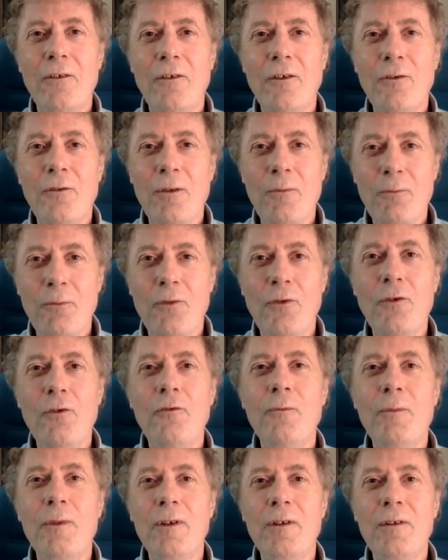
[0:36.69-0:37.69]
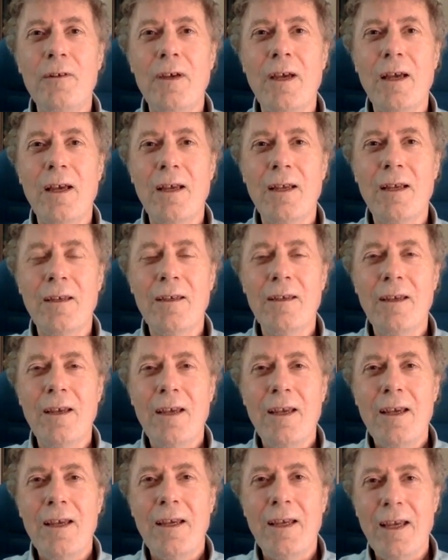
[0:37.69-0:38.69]
So improvement and
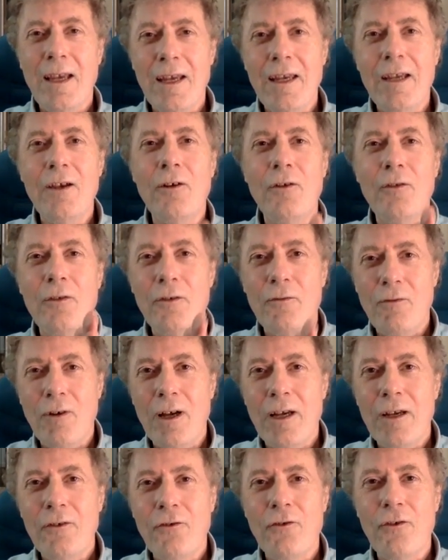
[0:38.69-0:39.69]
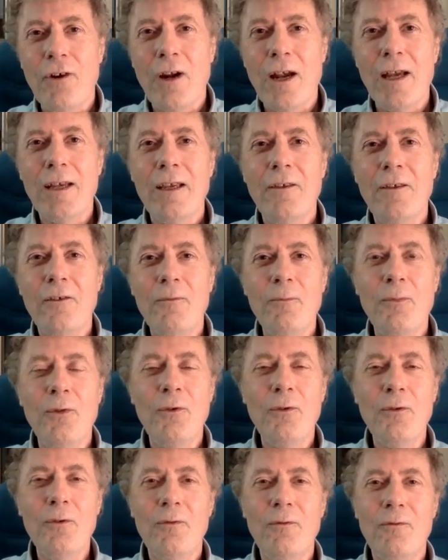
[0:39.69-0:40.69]
getting on the right track is
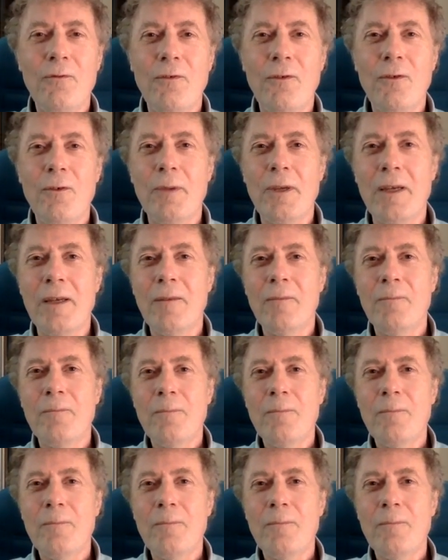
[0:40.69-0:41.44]
important for me.